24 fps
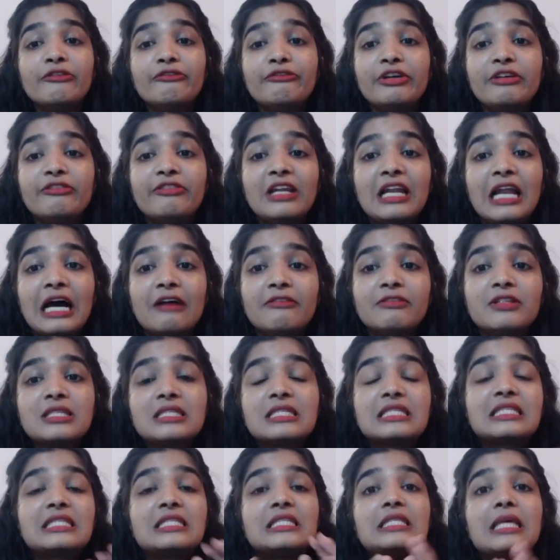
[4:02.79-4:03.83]
We will have a
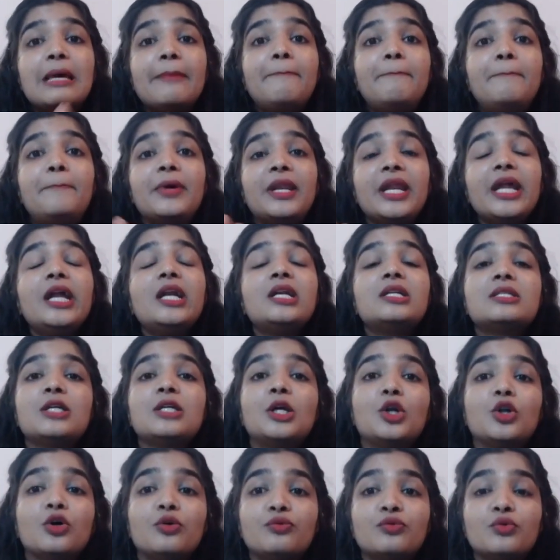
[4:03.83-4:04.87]
separate
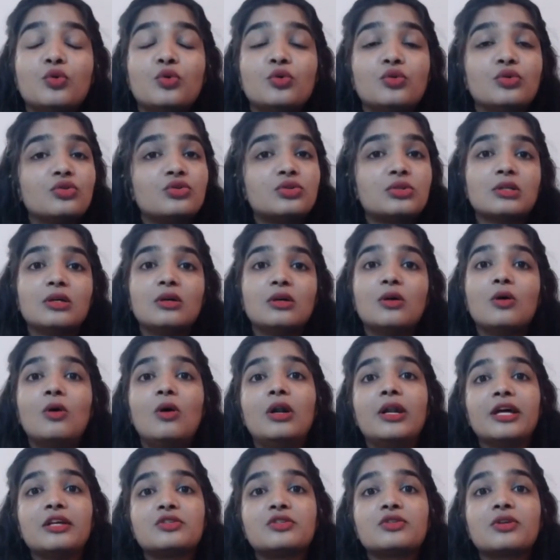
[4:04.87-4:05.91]
set of course
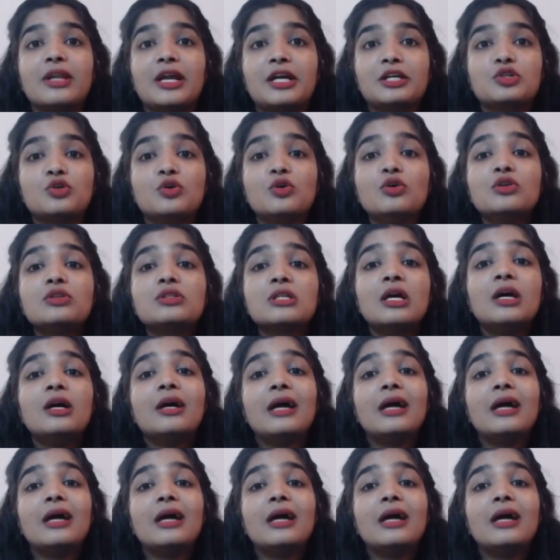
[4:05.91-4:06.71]
called as crash course,